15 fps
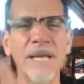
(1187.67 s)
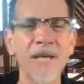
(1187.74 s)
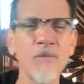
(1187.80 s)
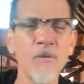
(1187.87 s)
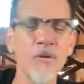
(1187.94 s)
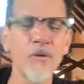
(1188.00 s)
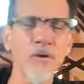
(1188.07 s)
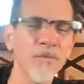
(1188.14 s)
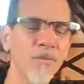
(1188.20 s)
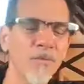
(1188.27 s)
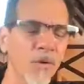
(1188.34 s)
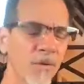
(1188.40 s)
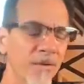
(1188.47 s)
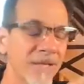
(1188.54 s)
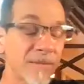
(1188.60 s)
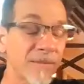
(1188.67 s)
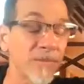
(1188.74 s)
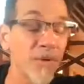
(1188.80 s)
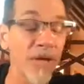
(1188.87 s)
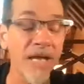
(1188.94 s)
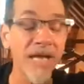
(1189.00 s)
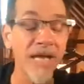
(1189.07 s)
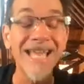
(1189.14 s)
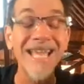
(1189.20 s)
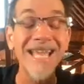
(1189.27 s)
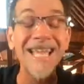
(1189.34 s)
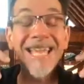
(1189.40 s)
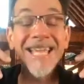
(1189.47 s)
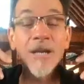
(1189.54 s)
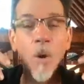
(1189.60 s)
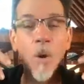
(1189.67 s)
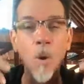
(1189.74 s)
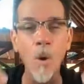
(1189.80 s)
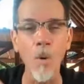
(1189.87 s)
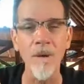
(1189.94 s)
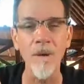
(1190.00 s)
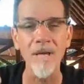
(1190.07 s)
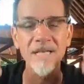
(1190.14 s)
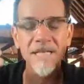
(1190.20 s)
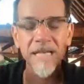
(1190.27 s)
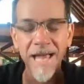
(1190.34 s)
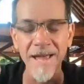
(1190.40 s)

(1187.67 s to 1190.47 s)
making more more this, more that it always,